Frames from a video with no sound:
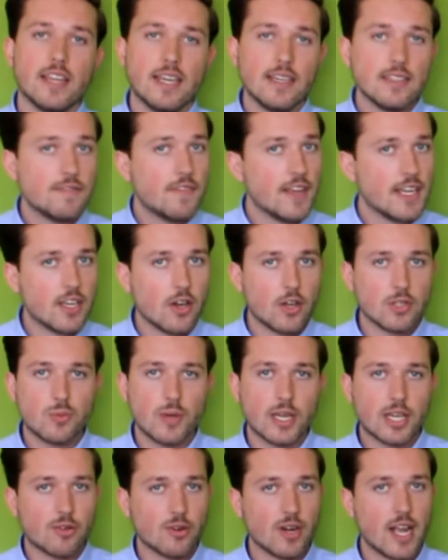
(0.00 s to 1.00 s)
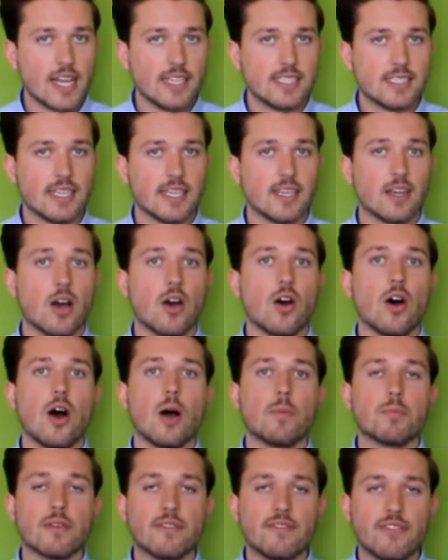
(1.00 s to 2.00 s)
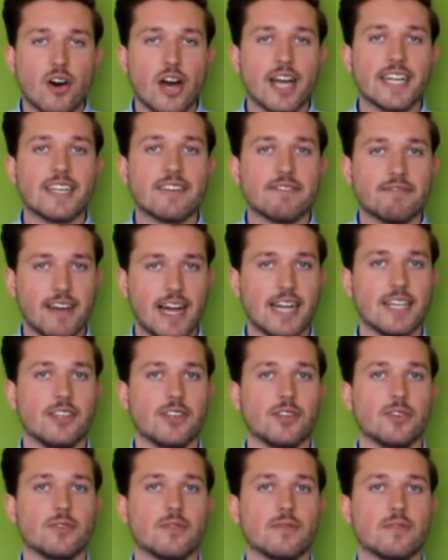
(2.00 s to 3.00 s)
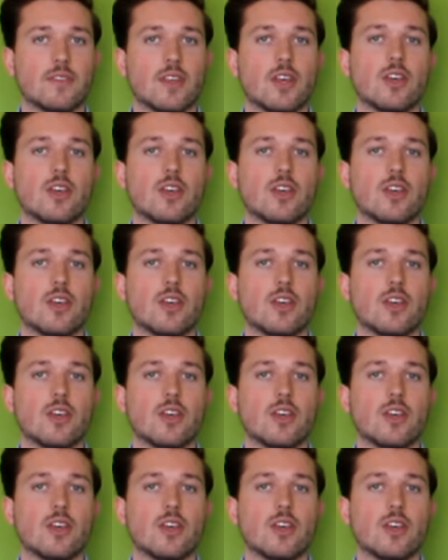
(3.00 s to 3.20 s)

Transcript: These videos we're creating are providing value.